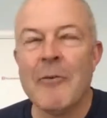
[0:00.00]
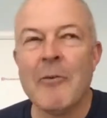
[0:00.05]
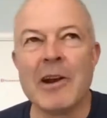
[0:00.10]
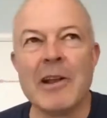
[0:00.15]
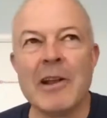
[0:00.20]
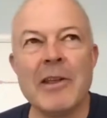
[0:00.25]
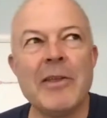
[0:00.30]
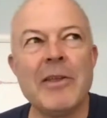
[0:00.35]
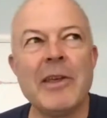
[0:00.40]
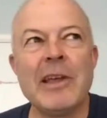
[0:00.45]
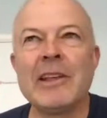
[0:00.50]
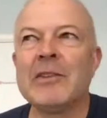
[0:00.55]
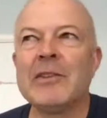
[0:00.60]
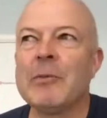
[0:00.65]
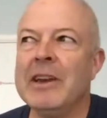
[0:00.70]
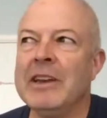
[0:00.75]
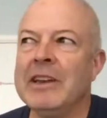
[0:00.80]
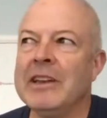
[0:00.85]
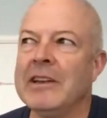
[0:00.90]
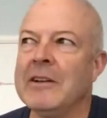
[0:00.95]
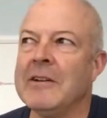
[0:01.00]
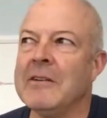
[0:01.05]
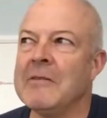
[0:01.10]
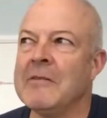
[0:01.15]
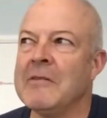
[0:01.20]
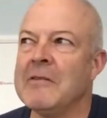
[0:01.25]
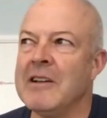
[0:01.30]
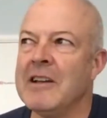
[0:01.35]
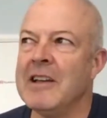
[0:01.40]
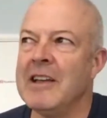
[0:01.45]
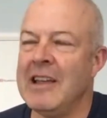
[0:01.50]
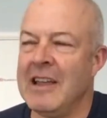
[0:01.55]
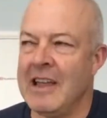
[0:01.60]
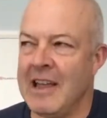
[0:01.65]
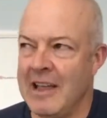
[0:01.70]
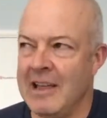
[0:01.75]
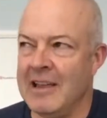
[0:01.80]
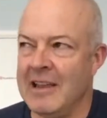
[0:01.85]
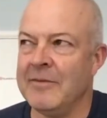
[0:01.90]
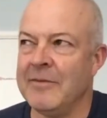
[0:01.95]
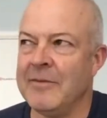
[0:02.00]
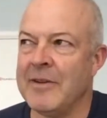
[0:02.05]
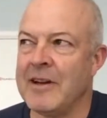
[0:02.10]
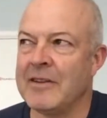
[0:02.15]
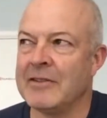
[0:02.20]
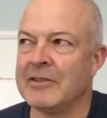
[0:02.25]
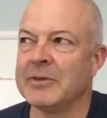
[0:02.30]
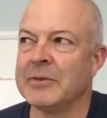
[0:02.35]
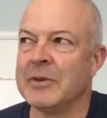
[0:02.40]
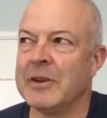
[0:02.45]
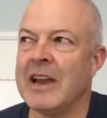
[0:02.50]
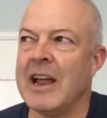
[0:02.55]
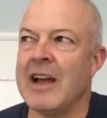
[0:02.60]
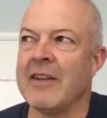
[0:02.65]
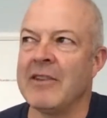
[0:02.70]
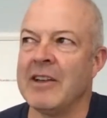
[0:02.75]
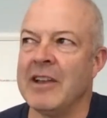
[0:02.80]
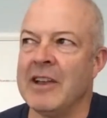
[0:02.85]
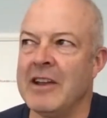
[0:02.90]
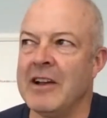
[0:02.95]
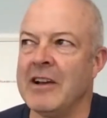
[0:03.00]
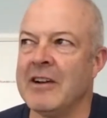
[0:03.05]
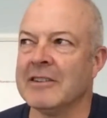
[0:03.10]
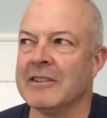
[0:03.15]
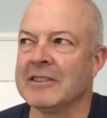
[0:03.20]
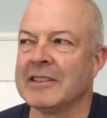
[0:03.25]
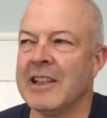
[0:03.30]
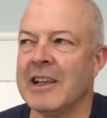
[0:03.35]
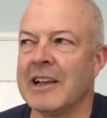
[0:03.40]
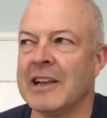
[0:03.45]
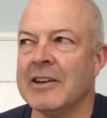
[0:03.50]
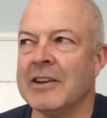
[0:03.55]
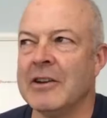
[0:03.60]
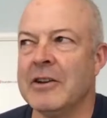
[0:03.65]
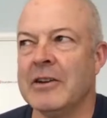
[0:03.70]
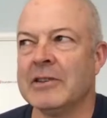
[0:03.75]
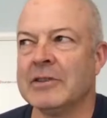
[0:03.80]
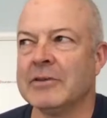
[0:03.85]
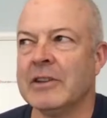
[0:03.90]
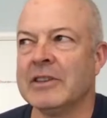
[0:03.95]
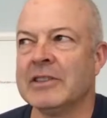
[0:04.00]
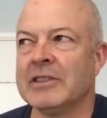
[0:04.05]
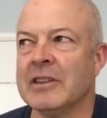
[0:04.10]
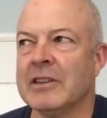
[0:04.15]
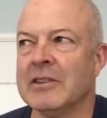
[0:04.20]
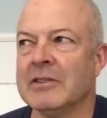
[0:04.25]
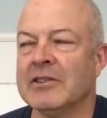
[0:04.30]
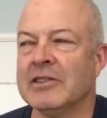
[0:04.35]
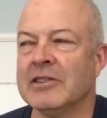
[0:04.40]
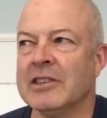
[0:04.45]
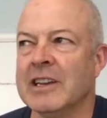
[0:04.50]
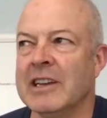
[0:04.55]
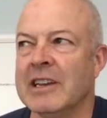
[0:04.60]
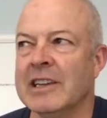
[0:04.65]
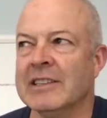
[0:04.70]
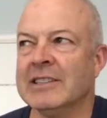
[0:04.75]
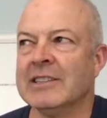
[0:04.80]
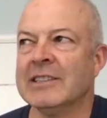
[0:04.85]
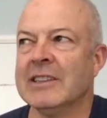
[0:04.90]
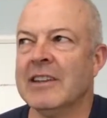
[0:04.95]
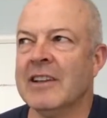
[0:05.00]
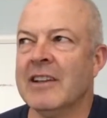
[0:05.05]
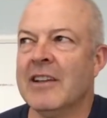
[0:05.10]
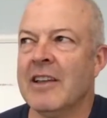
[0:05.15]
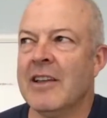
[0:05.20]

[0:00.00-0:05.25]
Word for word: One of the things we do in Foundersuite every year, it's like a New Year's resolution, is